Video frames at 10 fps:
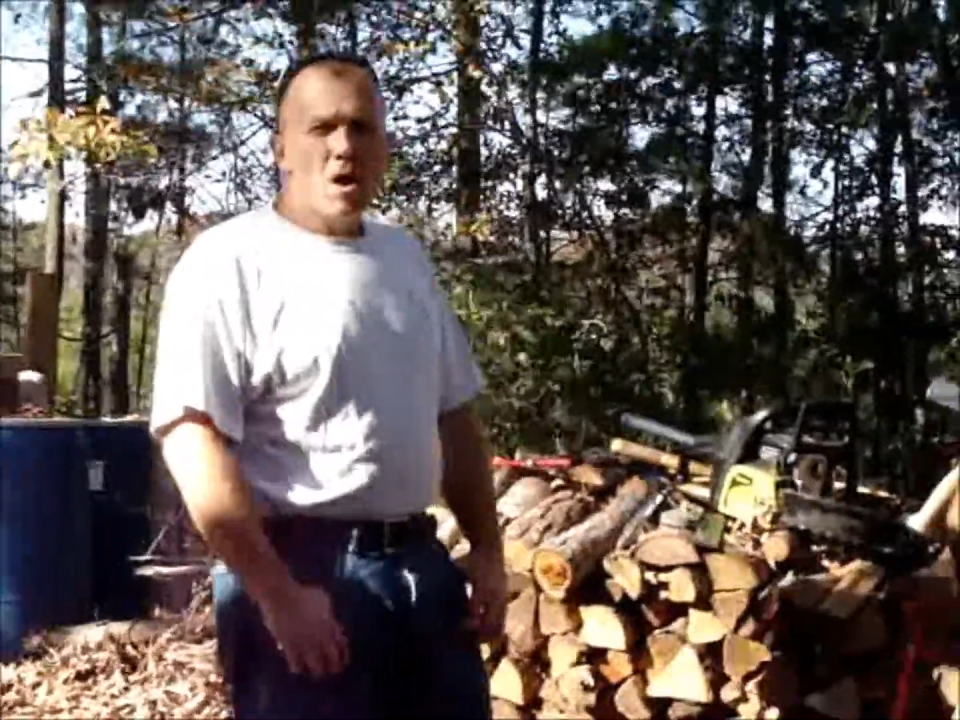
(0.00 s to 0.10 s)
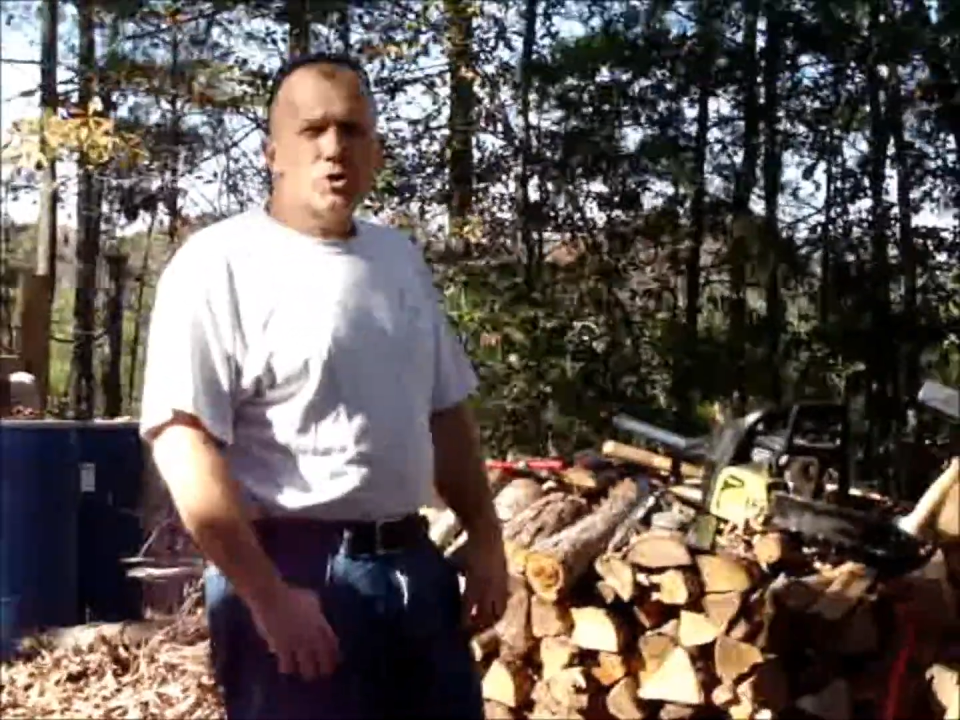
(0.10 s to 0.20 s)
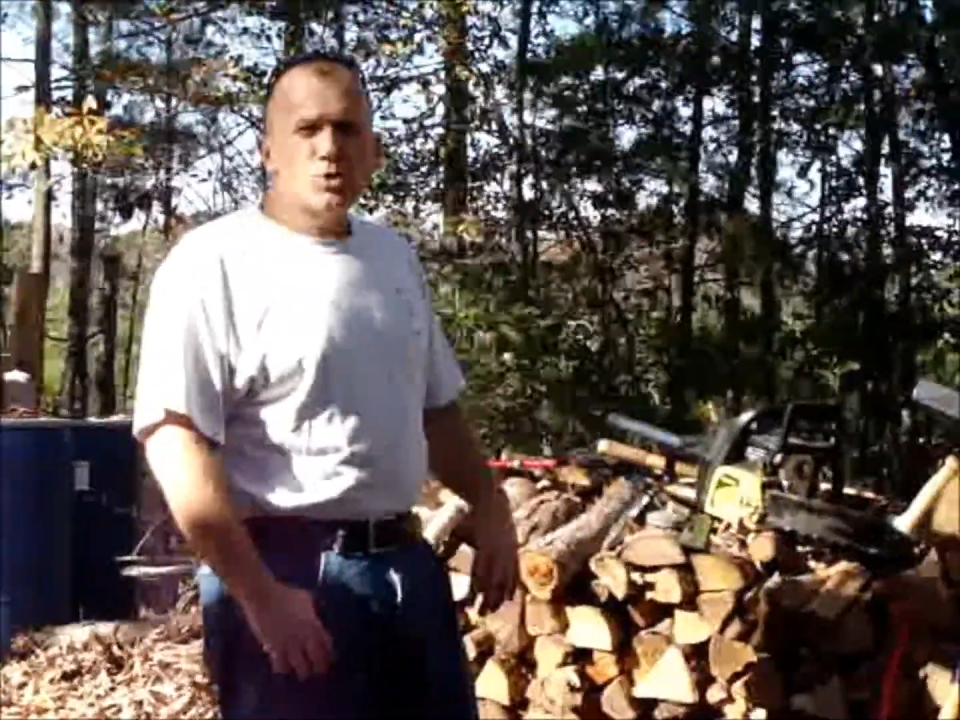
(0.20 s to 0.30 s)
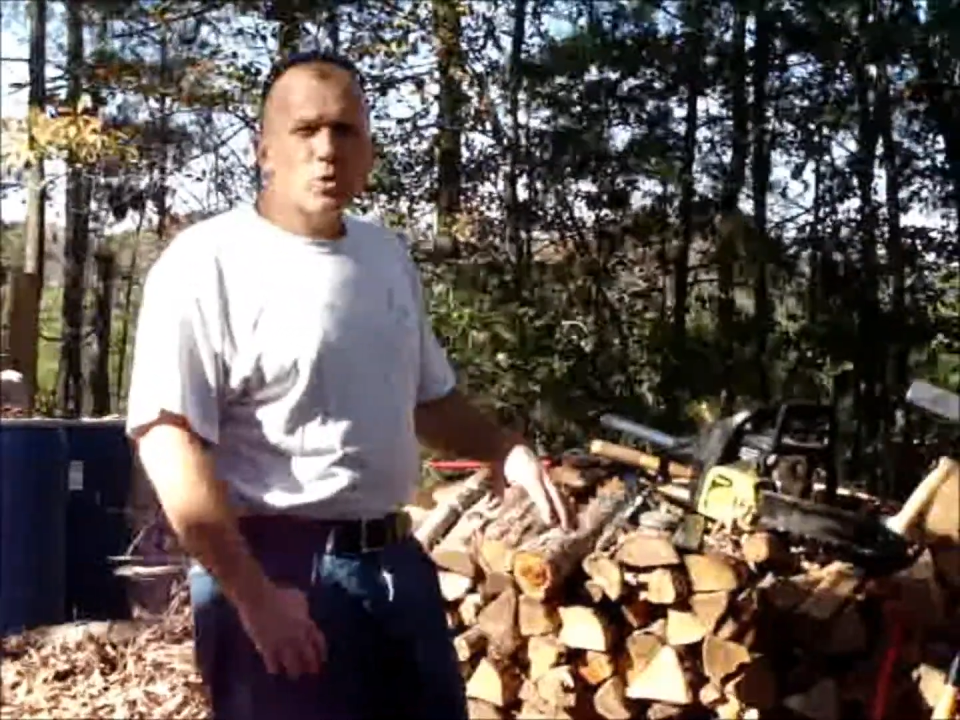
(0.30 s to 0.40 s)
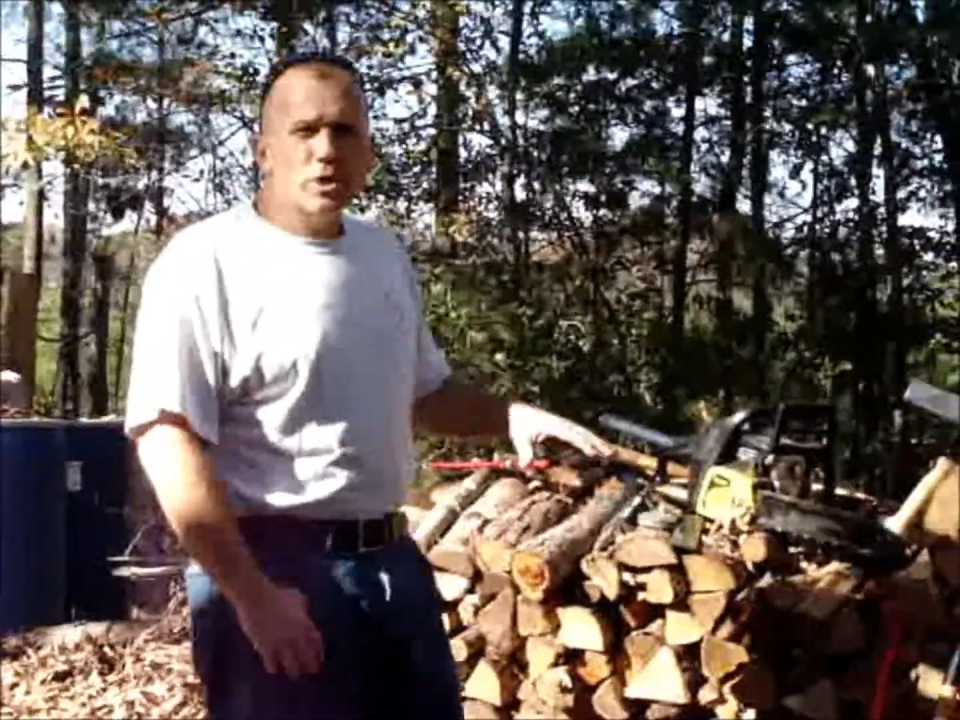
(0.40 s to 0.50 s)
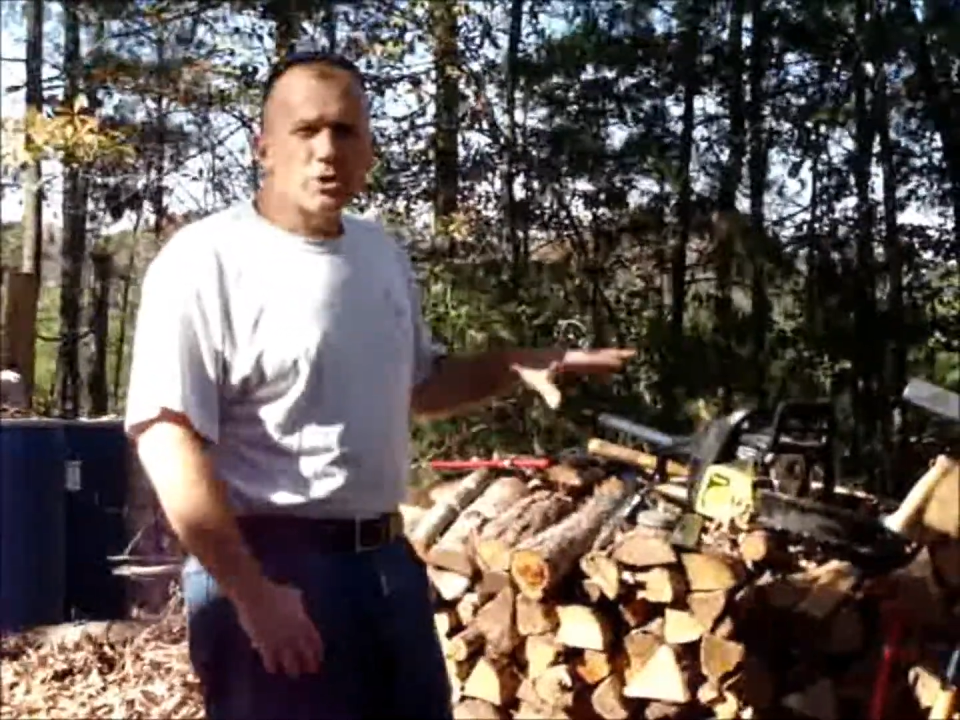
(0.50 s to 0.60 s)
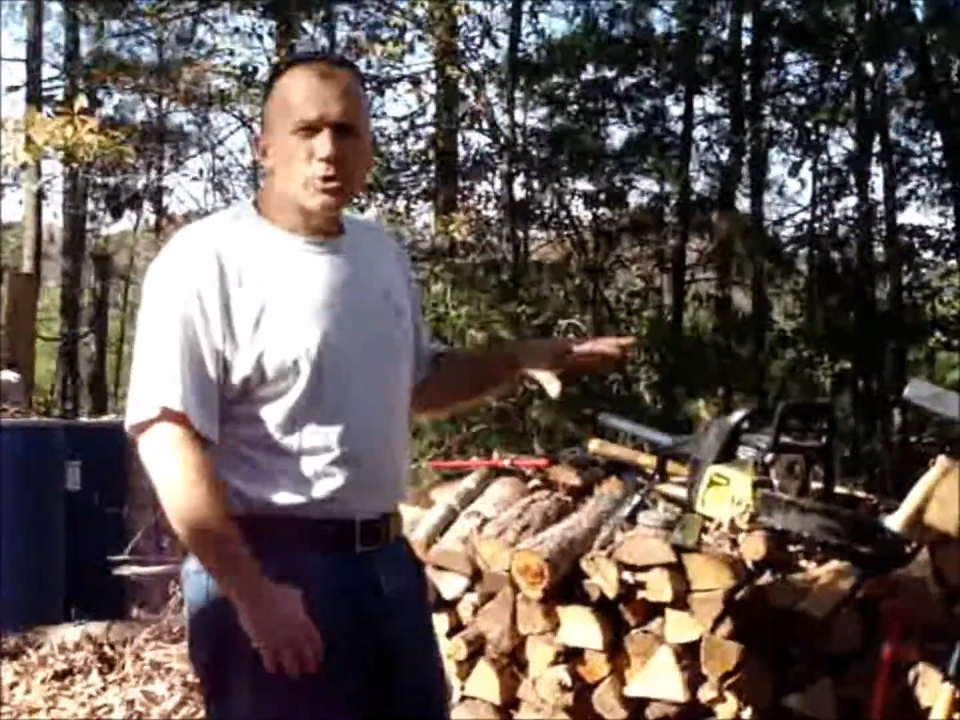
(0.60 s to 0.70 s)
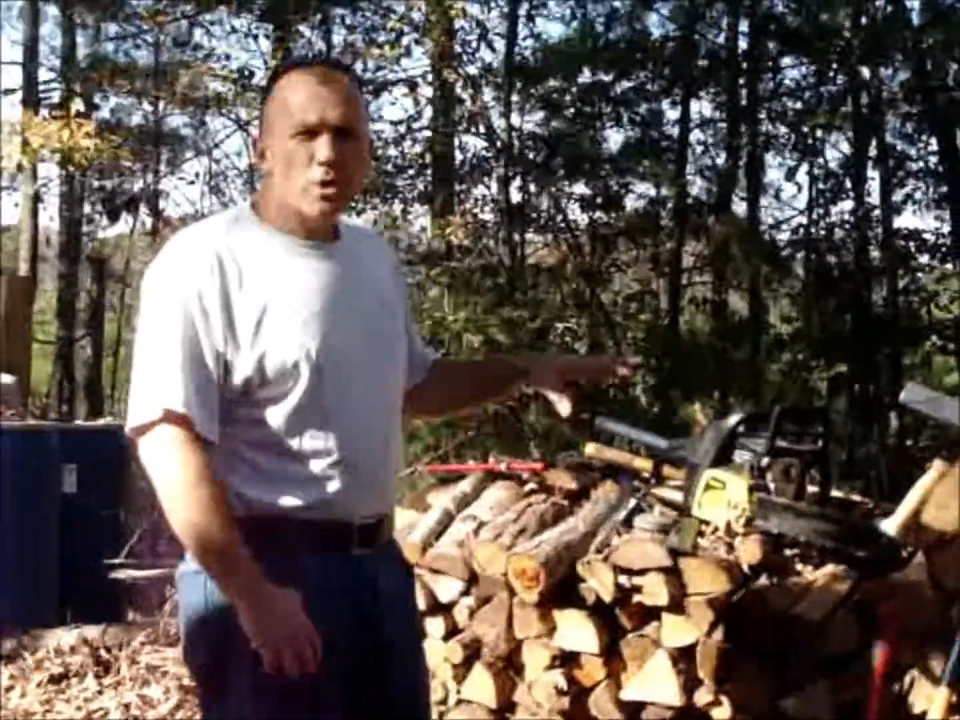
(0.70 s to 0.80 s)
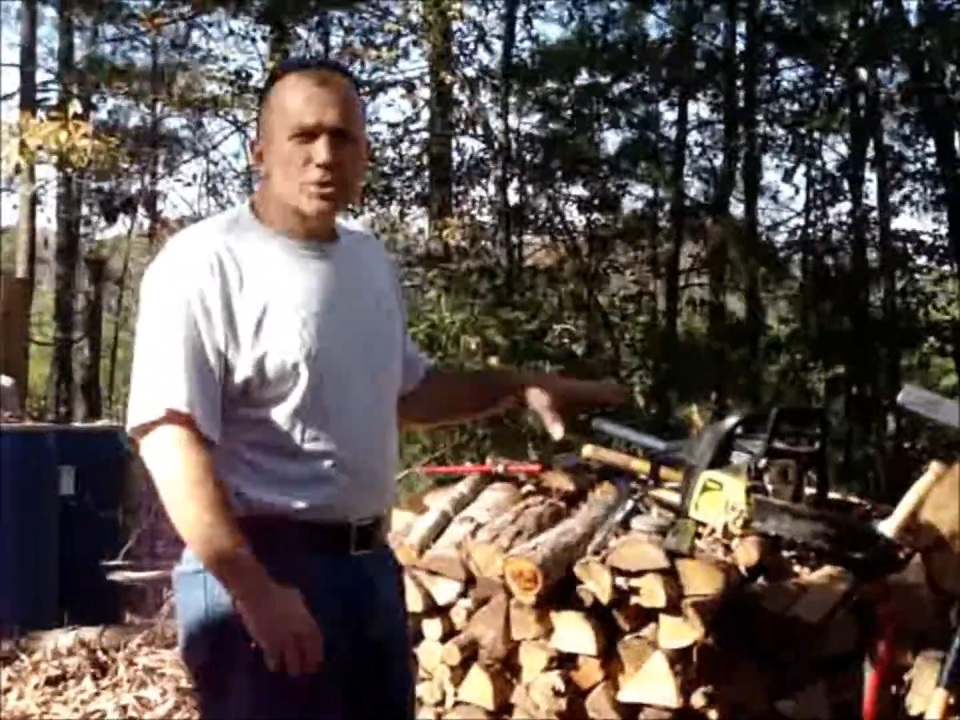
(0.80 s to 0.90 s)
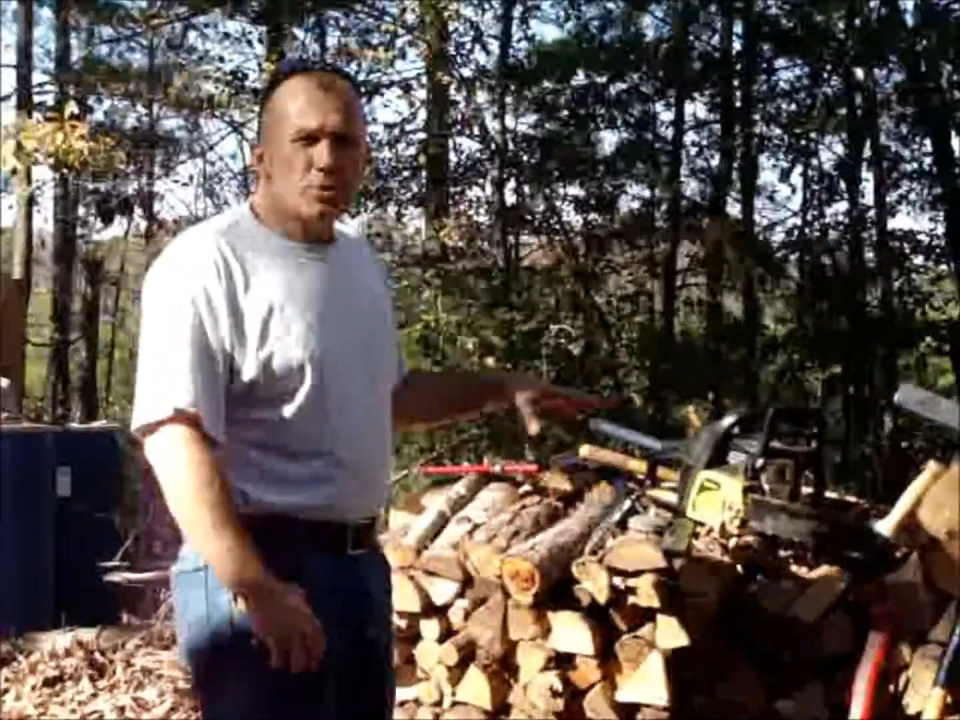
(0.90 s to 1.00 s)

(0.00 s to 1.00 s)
Just wanted to talk